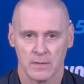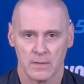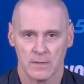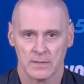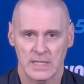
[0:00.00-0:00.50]

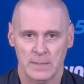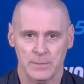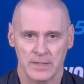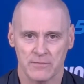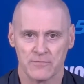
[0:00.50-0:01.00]
keeping
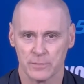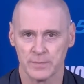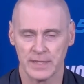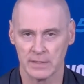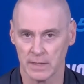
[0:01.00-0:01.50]
him from
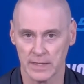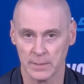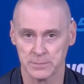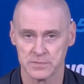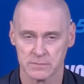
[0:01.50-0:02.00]
getting
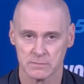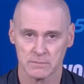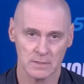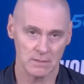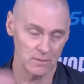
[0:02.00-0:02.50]
layups.
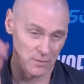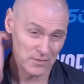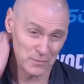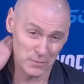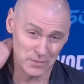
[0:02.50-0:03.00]
You know,
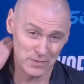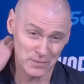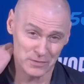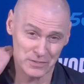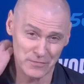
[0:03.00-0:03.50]
the
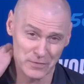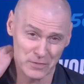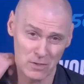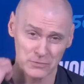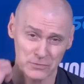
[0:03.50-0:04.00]

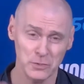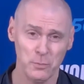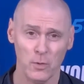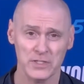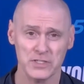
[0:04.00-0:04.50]
difficult
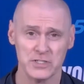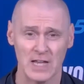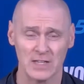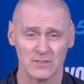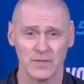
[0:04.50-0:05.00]
2-point
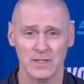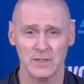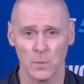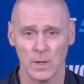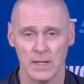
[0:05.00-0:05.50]
shots fading
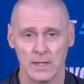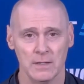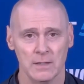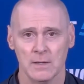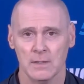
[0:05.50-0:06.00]
away.
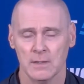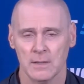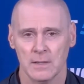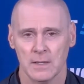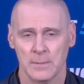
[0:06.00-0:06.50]

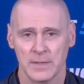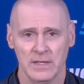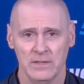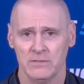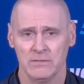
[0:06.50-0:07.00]
I mean,
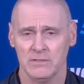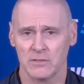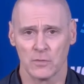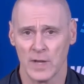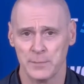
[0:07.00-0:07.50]
he's a
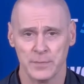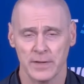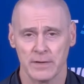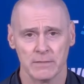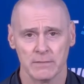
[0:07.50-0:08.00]
great
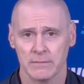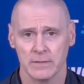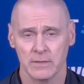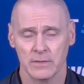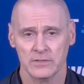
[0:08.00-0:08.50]
player. You know,
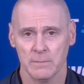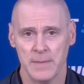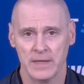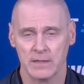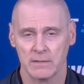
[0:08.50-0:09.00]
he's going to
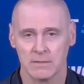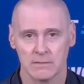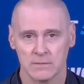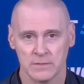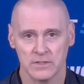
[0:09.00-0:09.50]
make
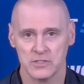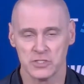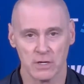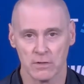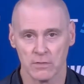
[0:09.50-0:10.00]
his
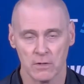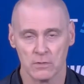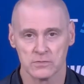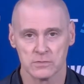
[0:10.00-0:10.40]
share of those.